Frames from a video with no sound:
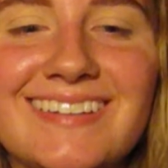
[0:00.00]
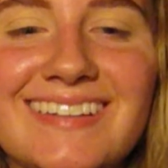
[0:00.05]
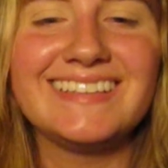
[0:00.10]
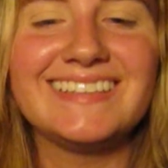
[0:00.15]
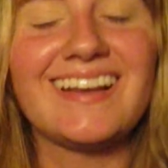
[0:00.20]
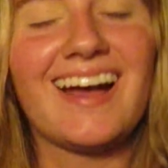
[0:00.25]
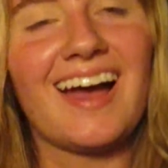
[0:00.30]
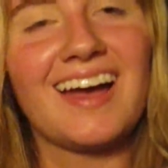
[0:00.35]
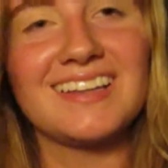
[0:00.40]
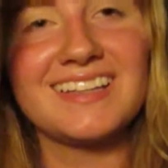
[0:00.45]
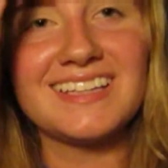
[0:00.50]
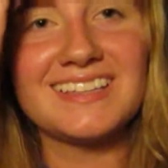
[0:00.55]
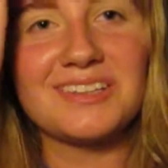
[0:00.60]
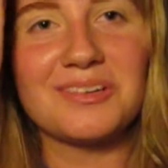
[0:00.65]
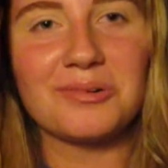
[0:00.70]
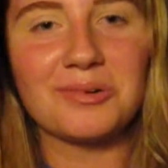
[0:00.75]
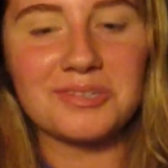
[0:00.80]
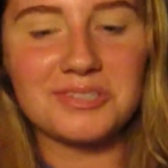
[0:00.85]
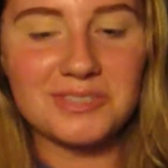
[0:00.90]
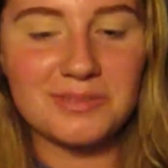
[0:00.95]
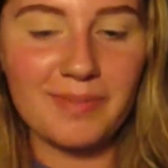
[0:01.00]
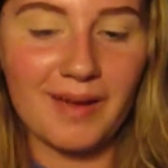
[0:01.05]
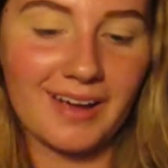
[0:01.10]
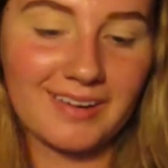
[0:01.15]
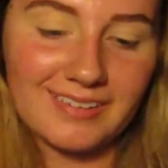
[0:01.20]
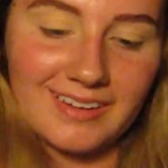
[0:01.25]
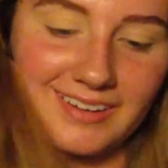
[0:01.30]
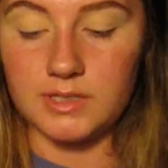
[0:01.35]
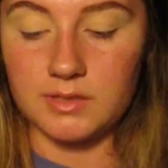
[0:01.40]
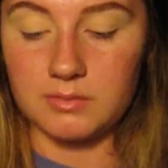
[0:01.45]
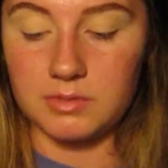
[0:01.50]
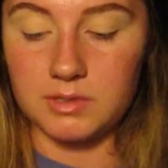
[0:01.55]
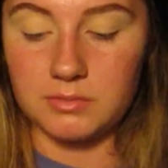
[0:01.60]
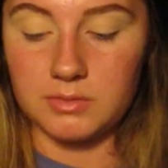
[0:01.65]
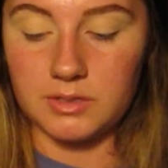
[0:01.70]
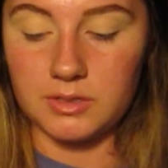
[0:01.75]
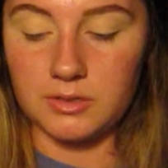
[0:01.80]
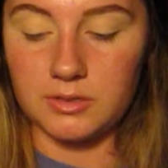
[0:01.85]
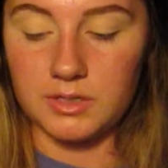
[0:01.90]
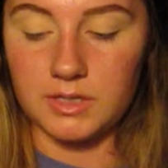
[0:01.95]
Yeah, I like the orangey background. I'm going
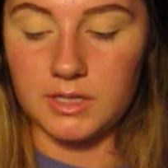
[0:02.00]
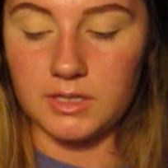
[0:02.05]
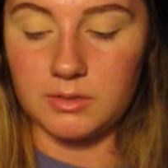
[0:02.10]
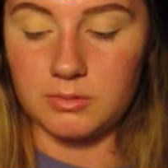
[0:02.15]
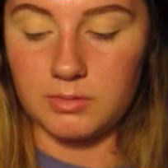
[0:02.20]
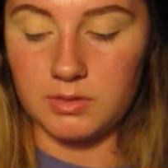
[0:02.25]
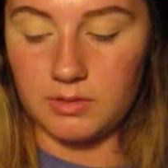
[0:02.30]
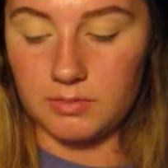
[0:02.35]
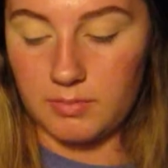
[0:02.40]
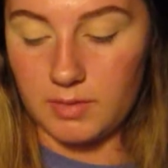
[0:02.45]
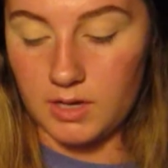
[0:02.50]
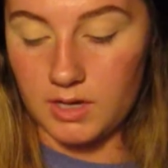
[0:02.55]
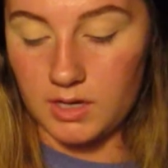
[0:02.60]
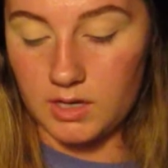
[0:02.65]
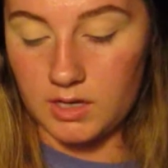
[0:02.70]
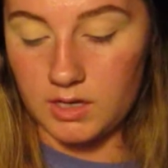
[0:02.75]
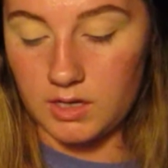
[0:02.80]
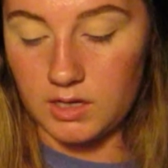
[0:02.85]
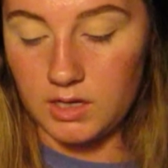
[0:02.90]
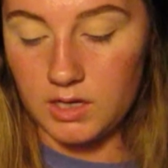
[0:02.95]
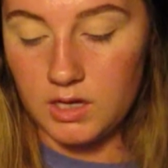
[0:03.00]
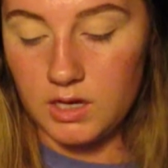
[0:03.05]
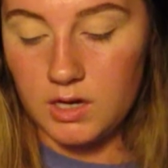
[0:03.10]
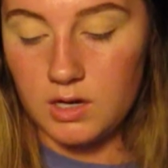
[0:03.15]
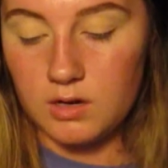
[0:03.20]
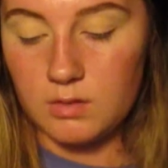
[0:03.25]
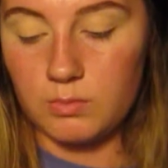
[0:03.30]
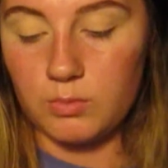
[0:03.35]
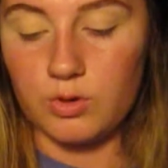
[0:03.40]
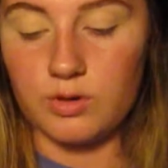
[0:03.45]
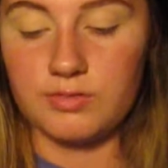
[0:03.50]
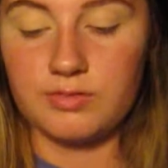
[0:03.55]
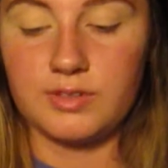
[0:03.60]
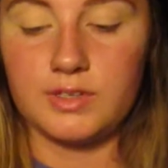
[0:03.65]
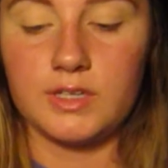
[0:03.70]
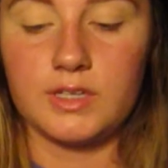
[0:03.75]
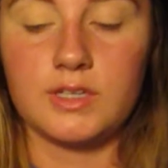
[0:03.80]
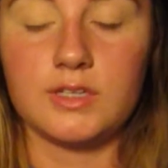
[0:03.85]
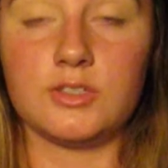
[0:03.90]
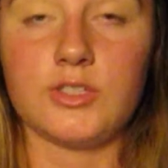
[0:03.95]
to be going in with my
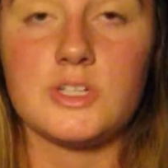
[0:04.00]
Morphe